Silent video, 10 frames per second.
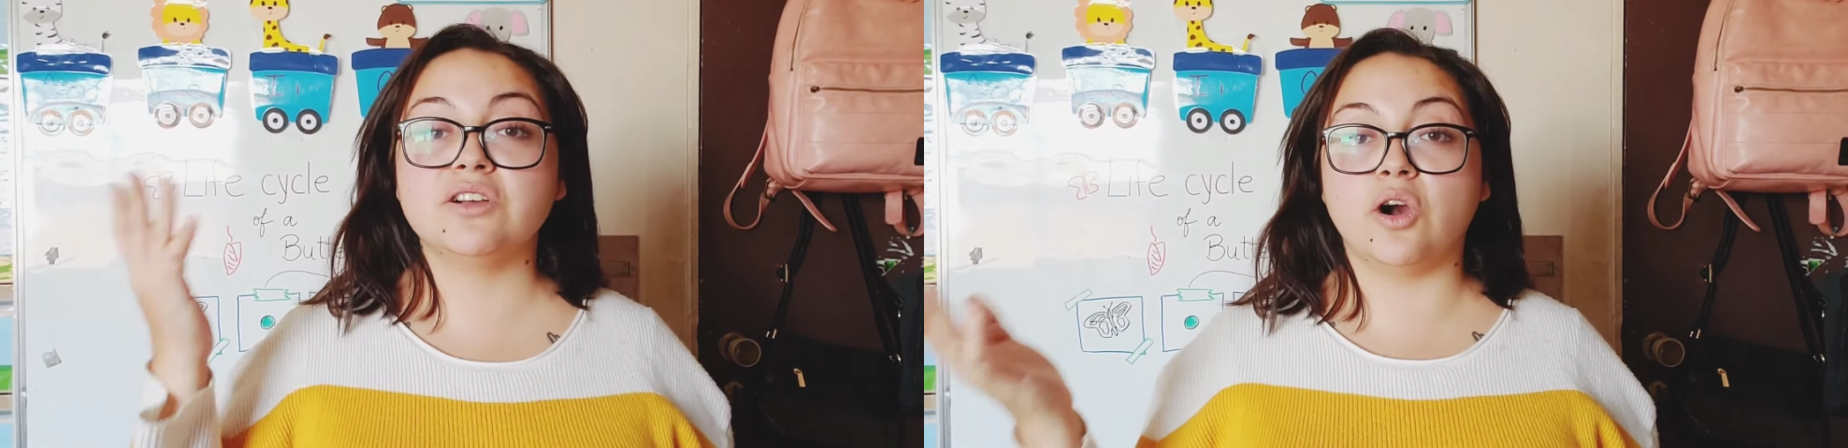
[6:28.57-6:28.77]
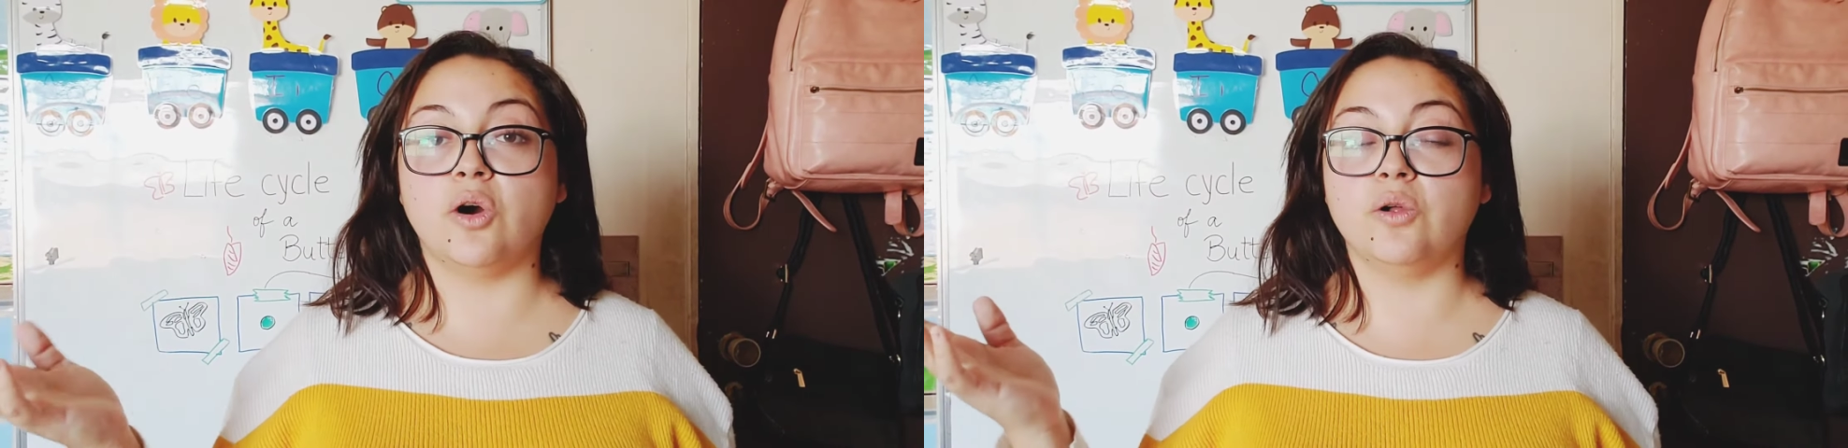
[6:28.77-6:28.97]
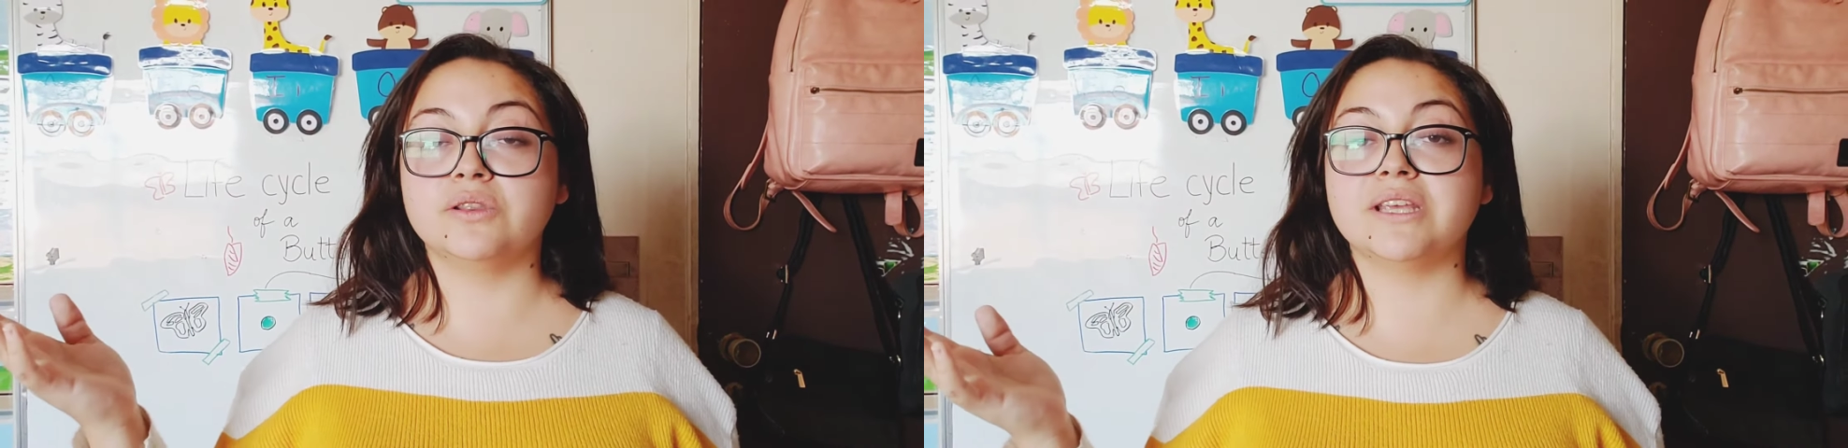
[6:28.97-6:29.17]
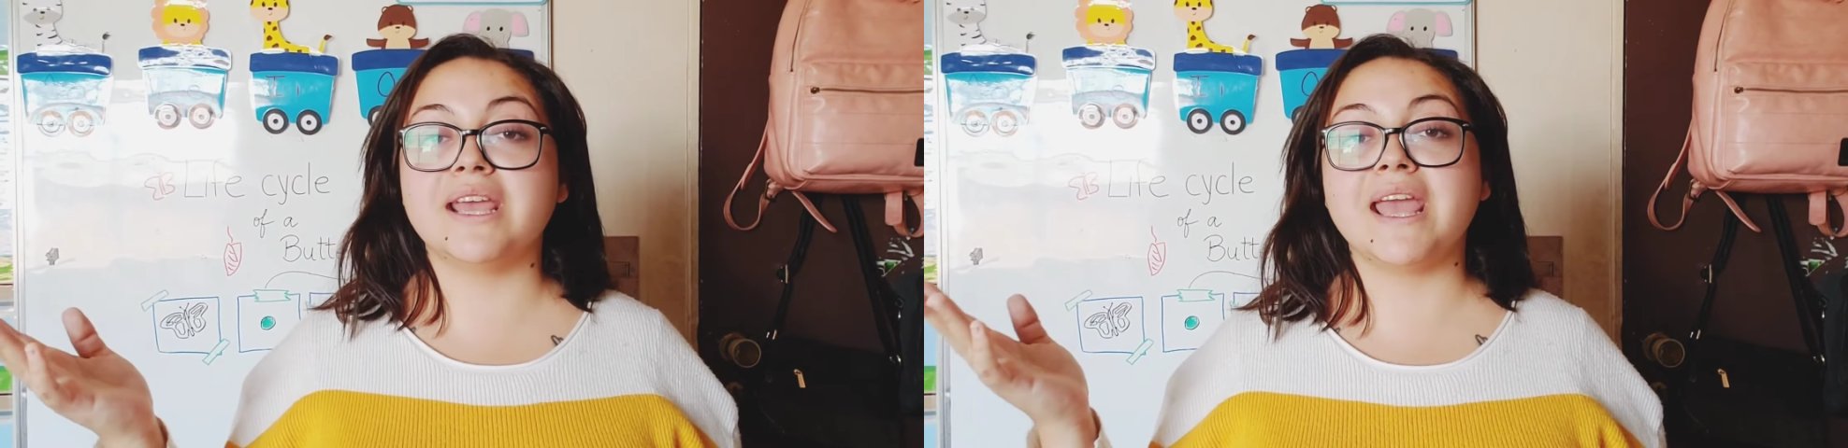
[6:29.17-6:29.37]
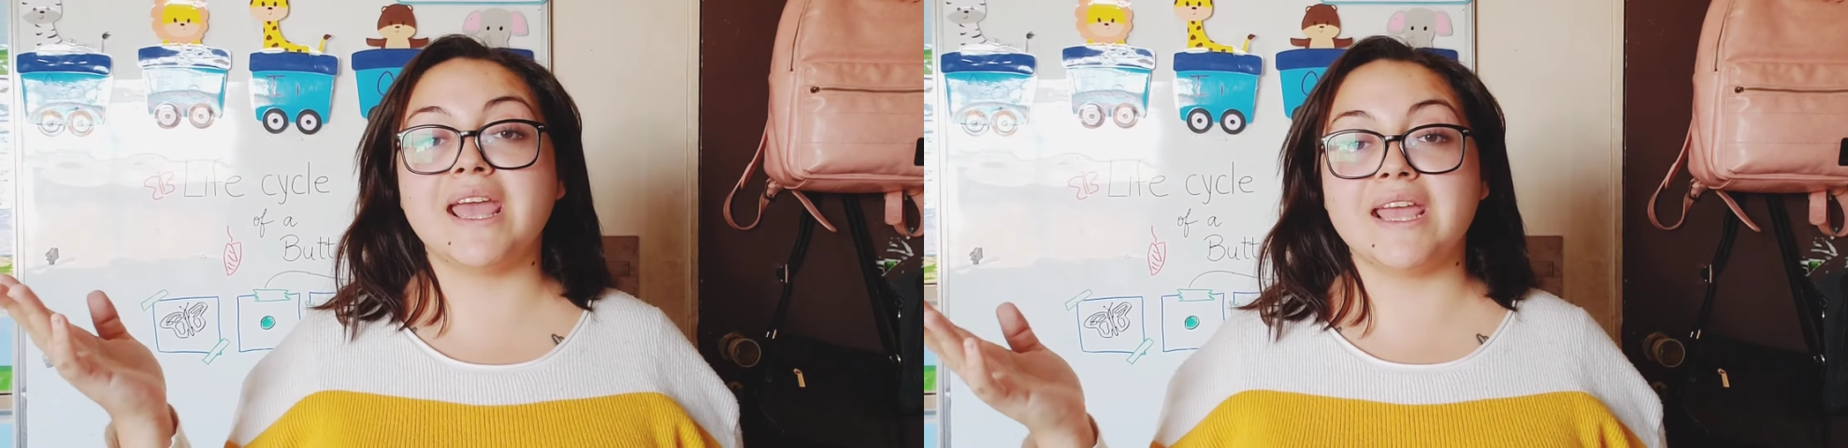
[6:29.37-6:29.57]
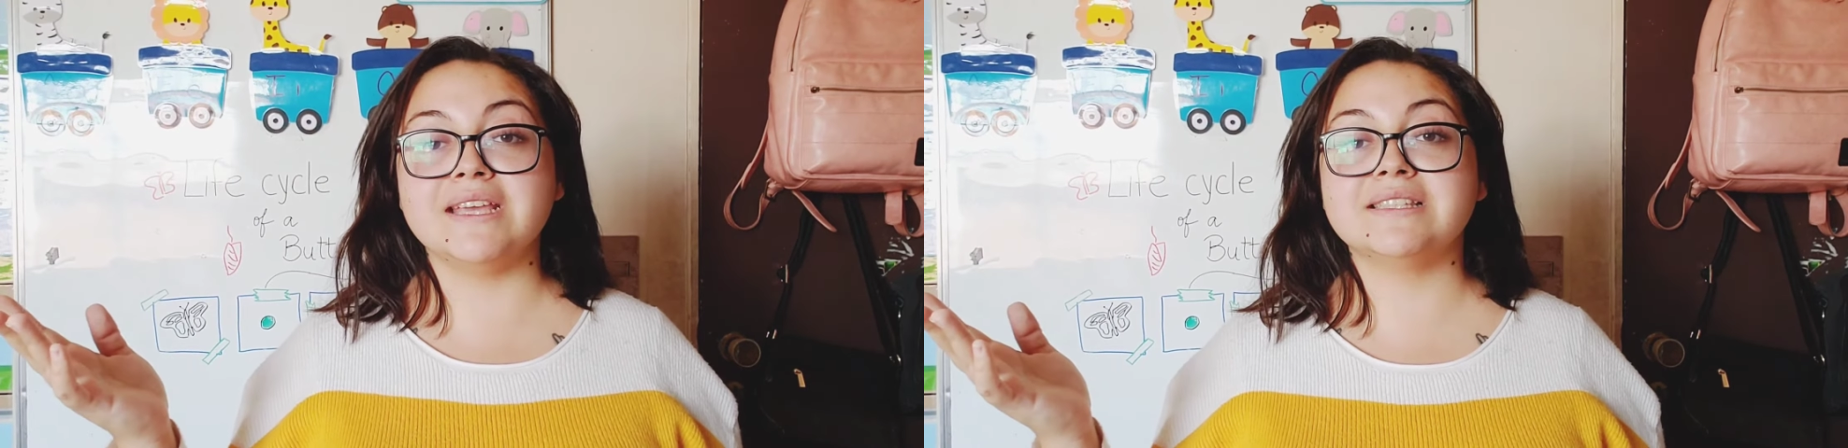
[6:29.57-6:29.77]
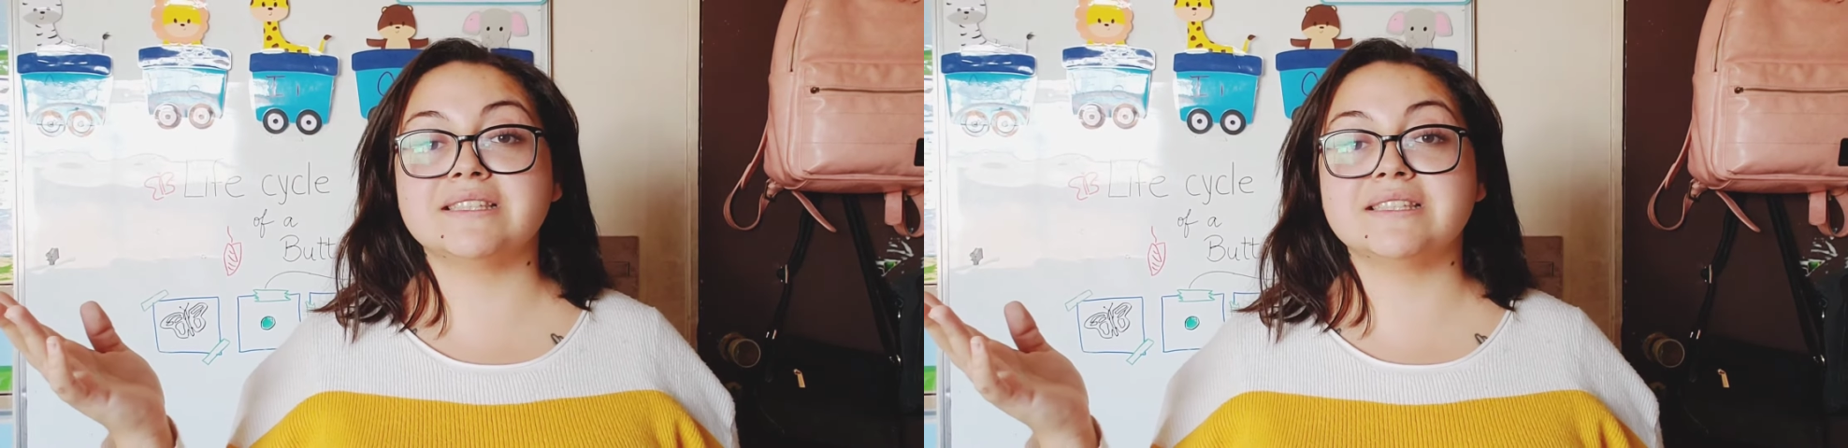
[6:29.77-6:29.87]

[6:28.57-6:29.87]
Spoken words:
called a